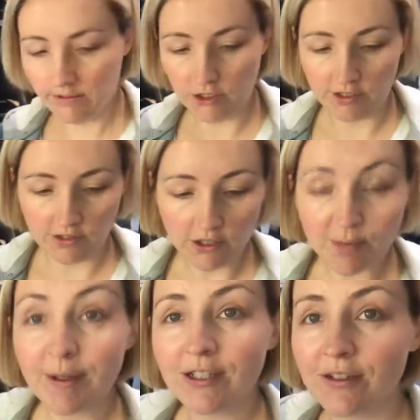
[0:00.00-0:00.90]
choose not
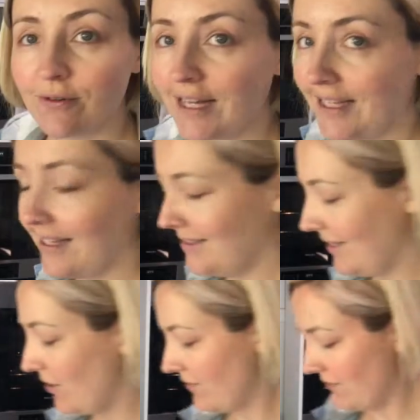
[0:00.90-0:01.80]
to purchase organic eggs,
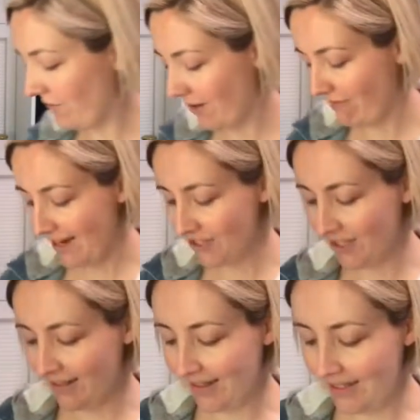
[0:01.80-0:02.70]
and go for free range
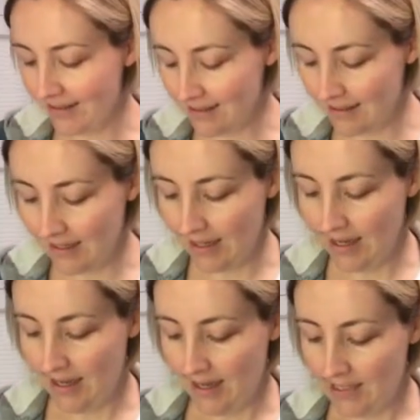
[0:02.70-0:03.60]
at least.
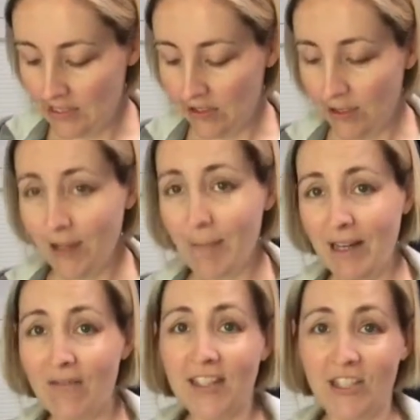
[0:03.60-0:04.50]
It's not only
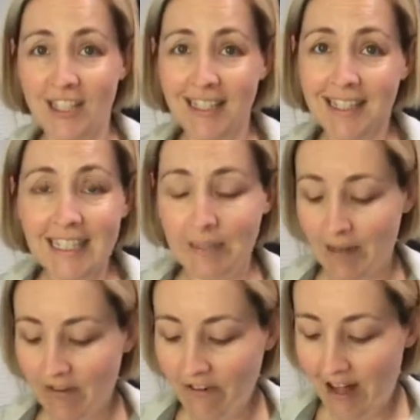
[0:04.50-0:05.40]
better for the chickens, it's
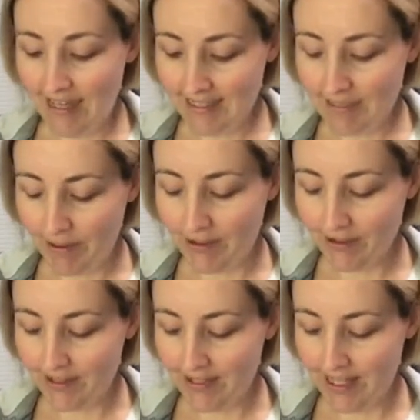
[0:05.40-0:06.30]
better for us
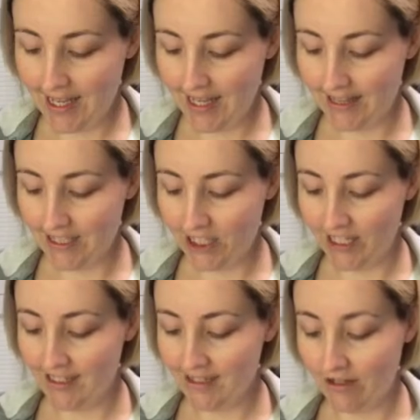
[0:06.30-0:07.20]
because the
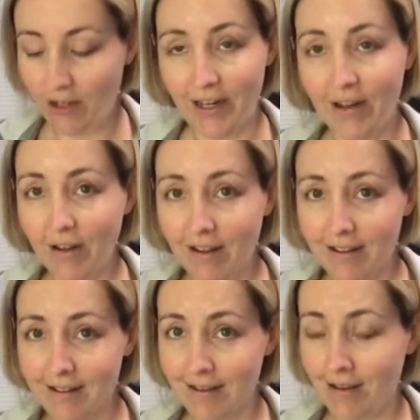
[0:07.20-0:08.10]
chickens are a lot
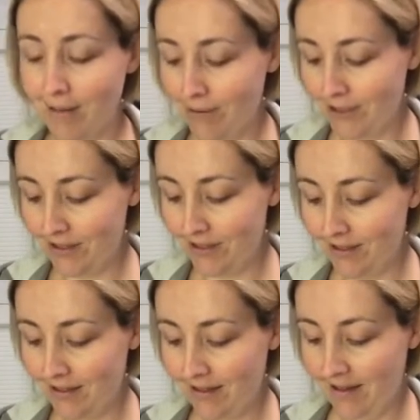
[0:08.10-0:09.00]
healthier, so they
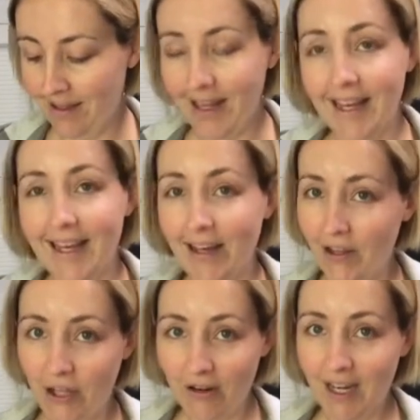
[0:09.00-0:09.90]
produce
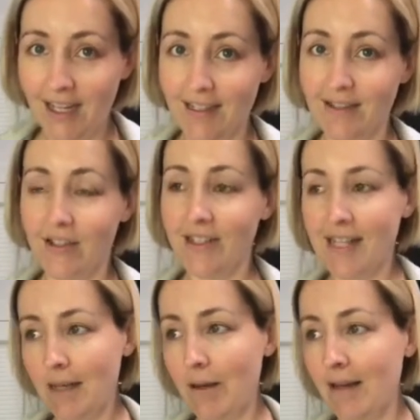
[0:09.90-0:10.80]
healthier eggs. Just
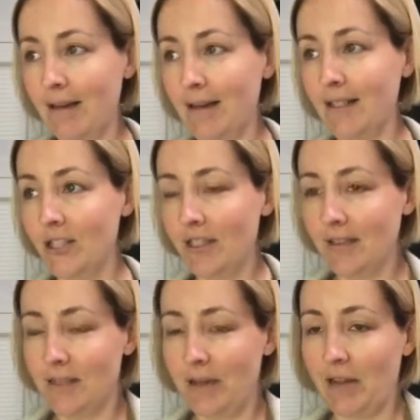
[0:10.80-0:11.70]
think about it, a chicken
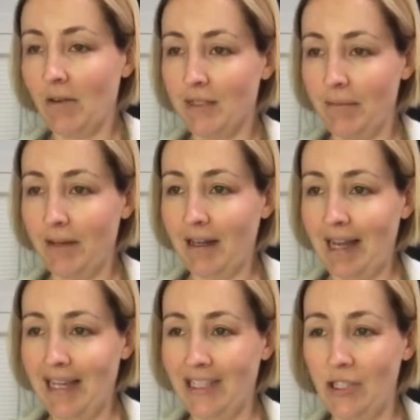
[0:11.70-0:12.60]
that's been locked up in a
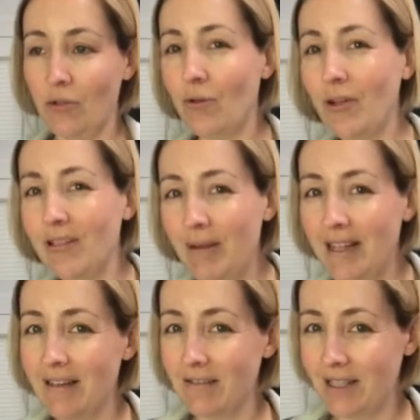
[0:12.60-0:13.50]
cage, not going to be
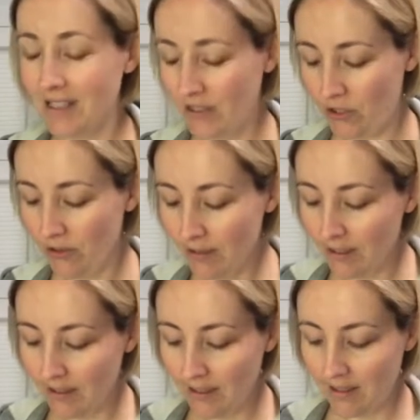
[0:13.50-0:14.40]
the healthiest chook,